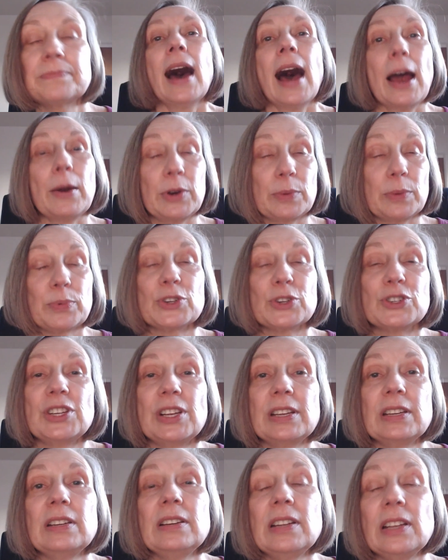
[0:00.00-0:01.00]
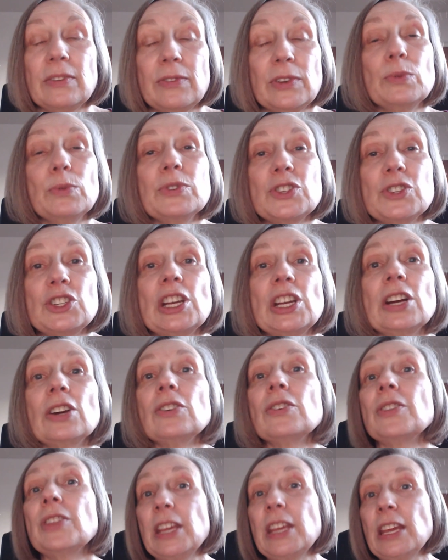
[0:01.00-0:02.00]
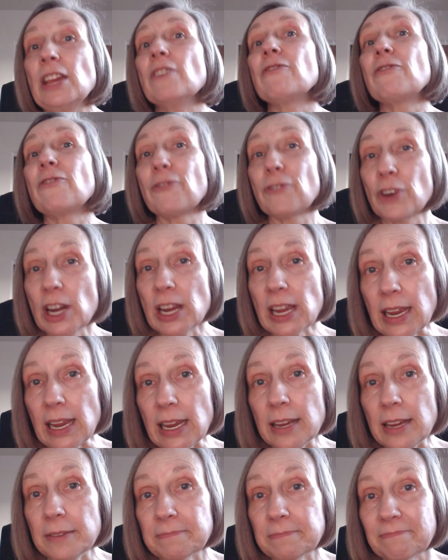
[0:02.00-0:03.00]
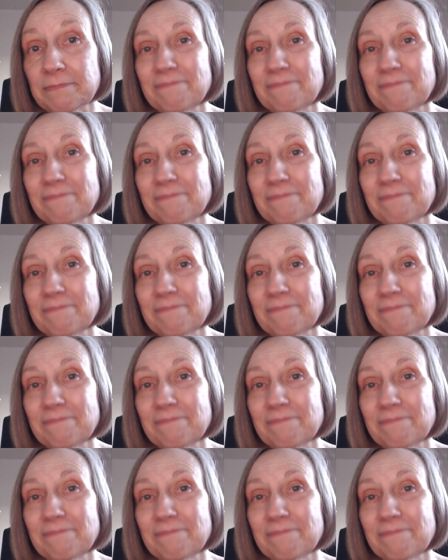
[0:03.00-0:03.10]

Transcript: I would appreciate it if you would share the free